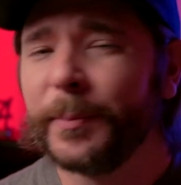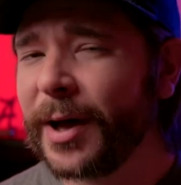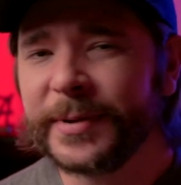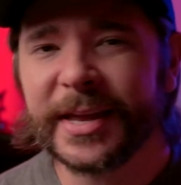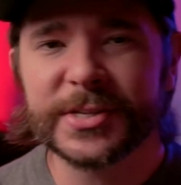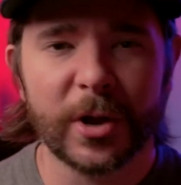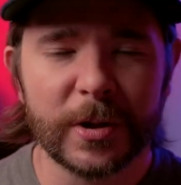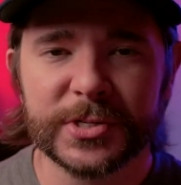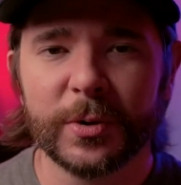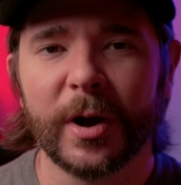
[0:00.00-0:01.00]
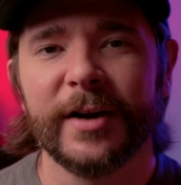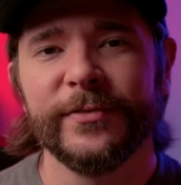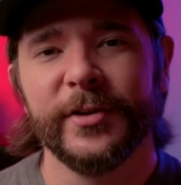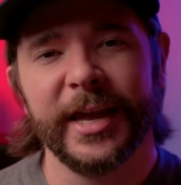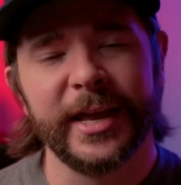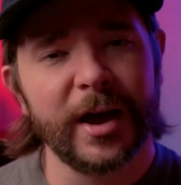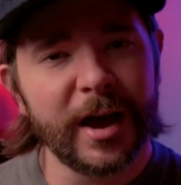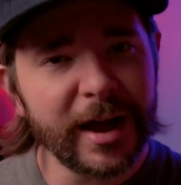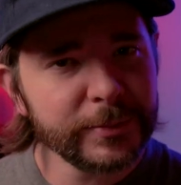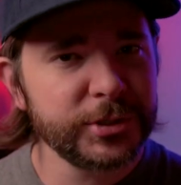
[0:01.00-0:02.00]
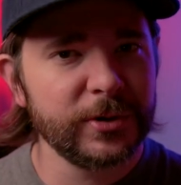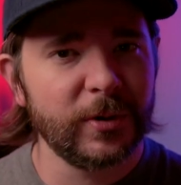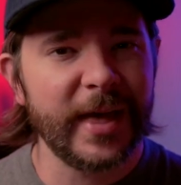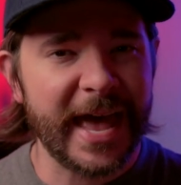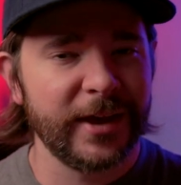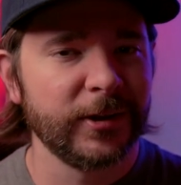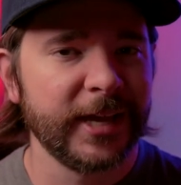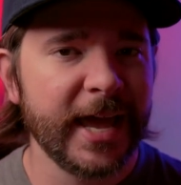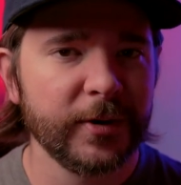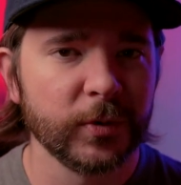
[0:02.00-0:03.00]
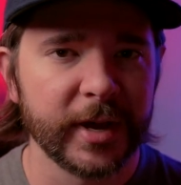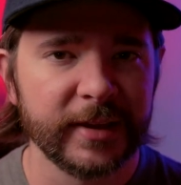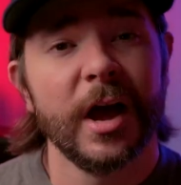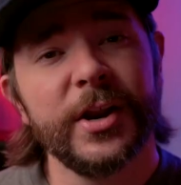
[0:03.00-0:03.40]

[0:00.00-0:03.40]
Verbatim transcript: Bobcat is also offering an optional add-on counterweight.